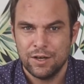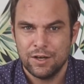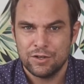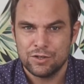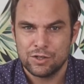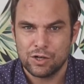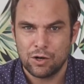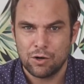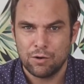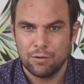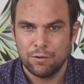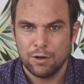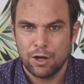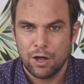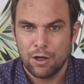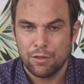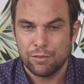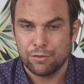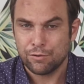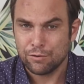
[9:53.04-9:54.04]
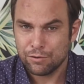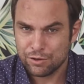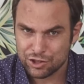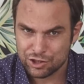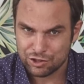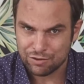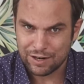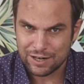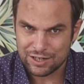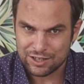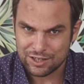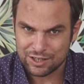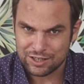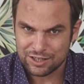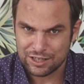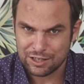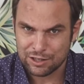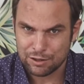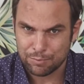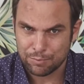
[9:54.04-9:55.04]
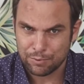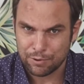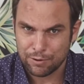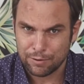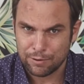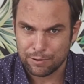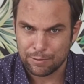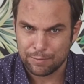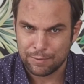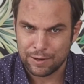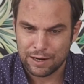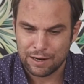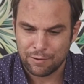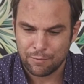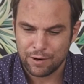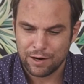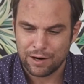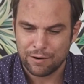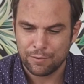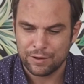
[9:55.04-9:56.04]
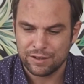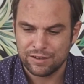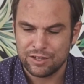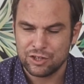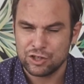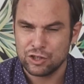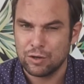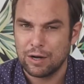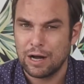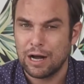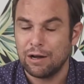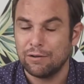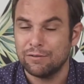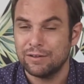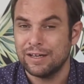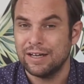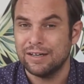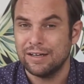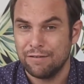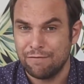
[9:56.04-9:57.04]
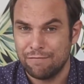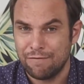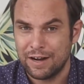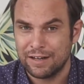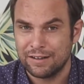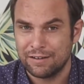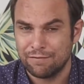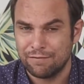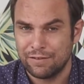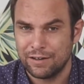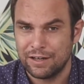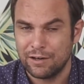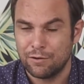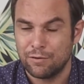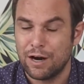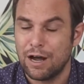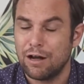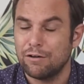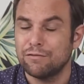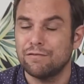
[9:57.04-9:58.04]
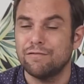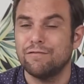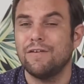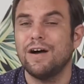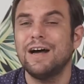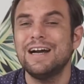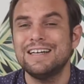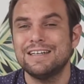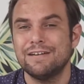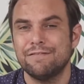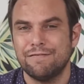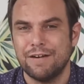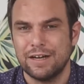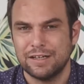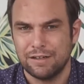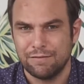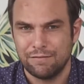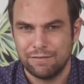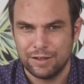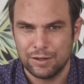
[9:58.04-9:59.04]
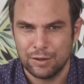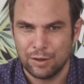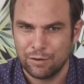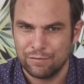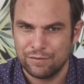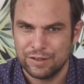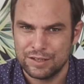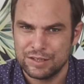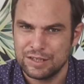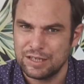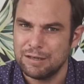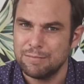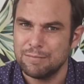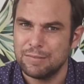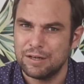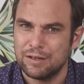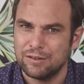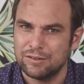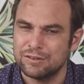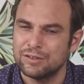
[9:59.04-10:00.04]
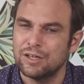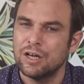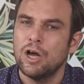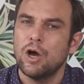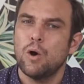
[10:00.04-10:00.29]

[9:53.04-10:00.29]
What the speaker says: So Through the strategies here in the program there where we teach you how to get effectively or how to find effectively all of these emails,